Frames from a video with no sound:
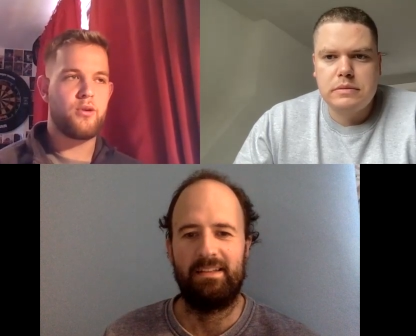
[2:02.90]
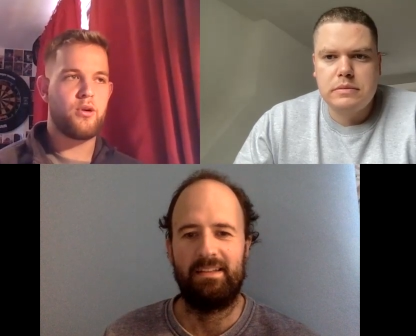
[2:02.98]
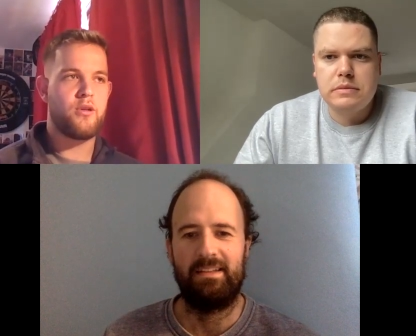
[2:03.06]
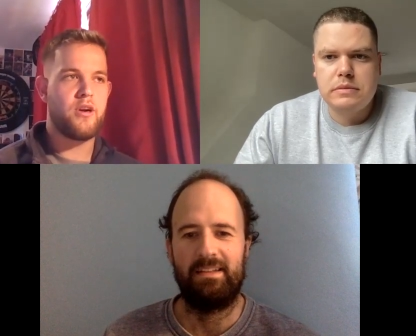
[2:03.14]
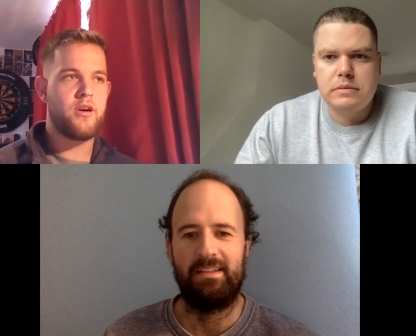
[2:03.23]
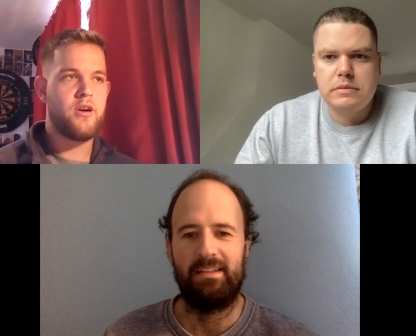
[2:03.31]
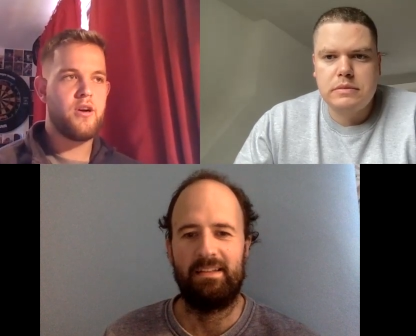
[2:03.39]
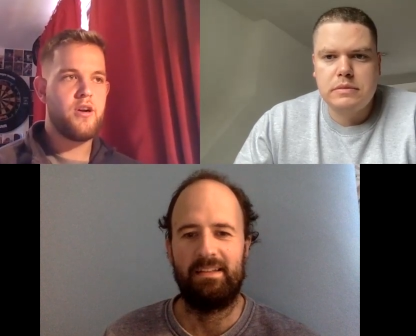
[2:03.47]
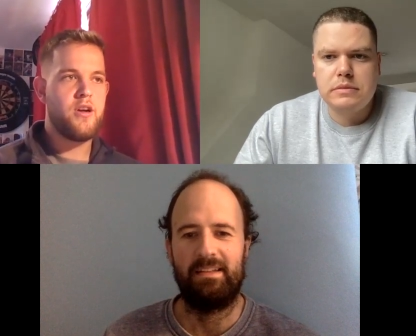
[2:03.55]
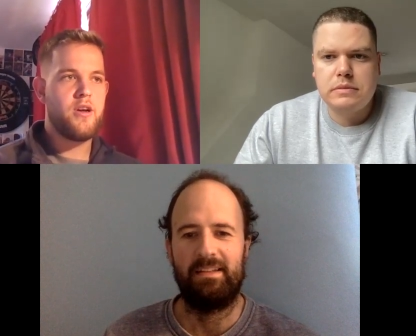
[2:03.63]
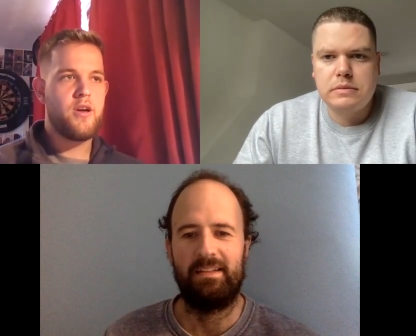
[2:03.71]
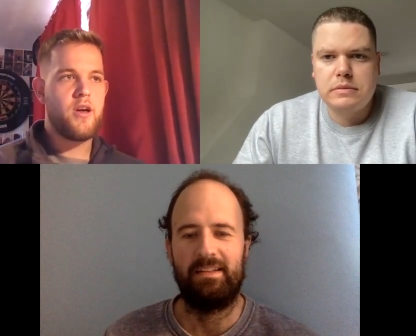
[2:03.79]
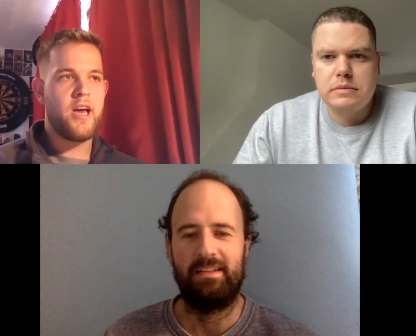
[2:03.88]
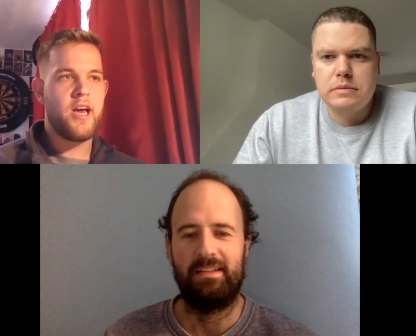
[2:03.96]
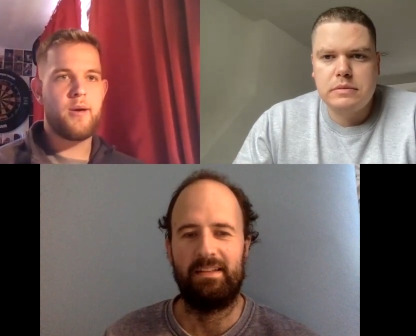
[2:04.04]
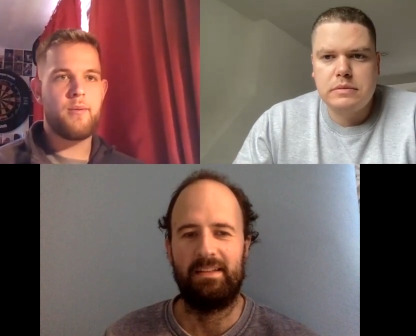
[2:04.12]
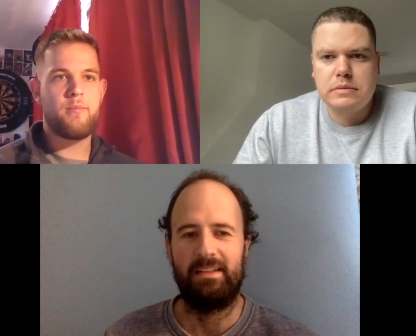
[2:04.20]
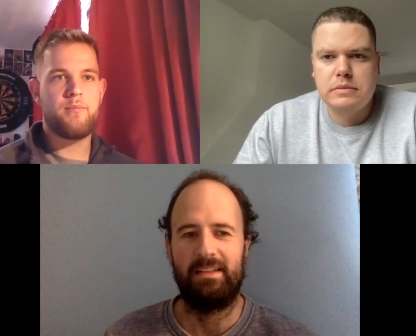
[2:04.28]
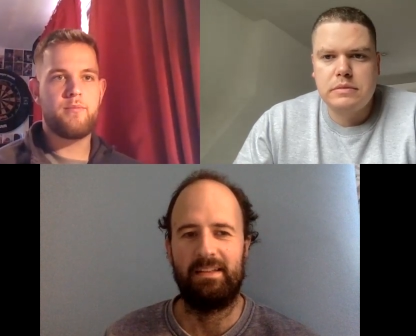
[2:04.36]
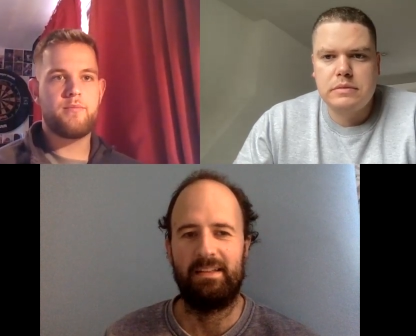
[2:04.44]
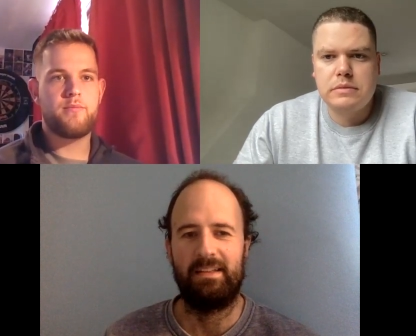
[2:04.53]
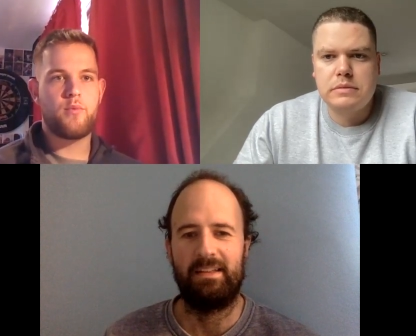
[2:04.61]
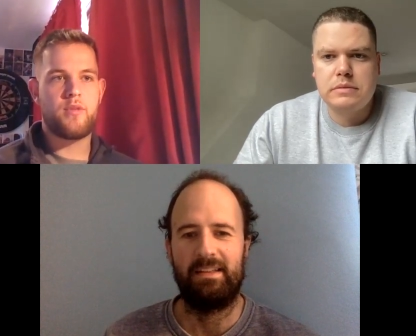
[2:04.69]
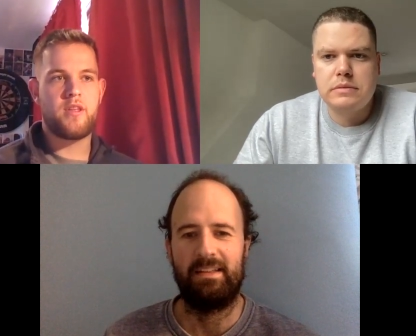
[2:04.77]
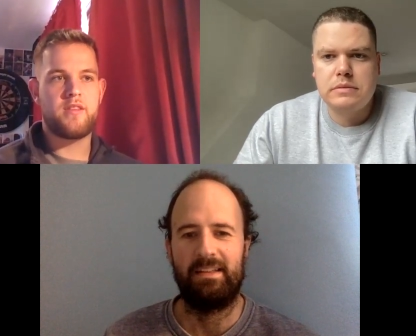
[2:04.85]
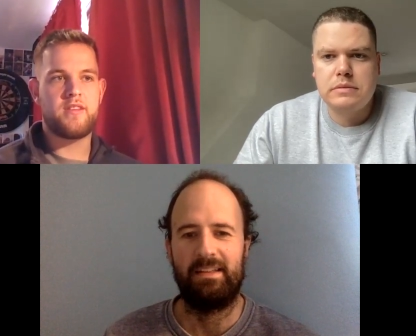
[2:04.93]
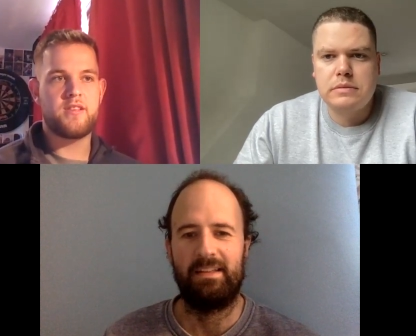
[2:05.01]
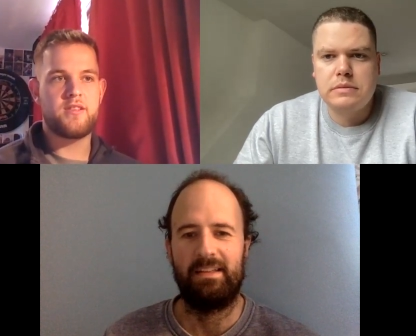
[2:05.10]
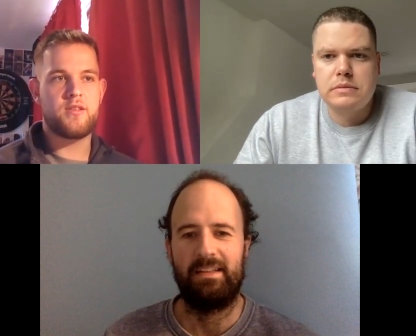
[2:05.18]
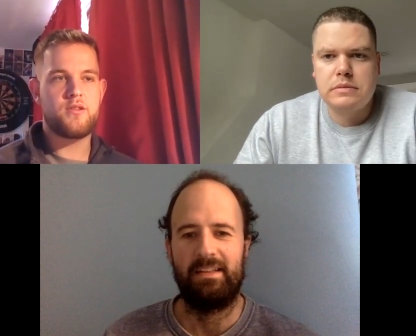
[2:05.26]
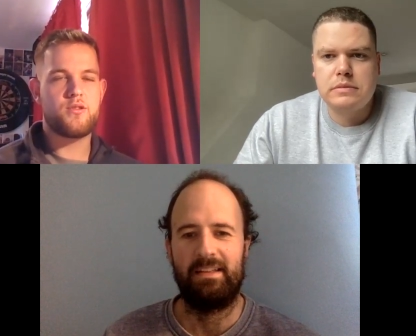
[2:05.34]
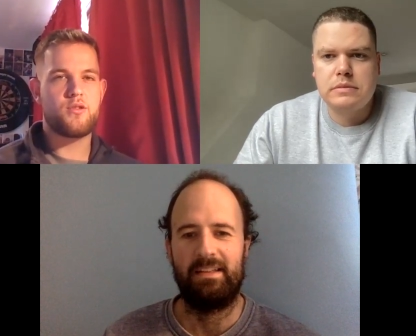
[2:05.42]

Speaker 1: out of there um, within the distance.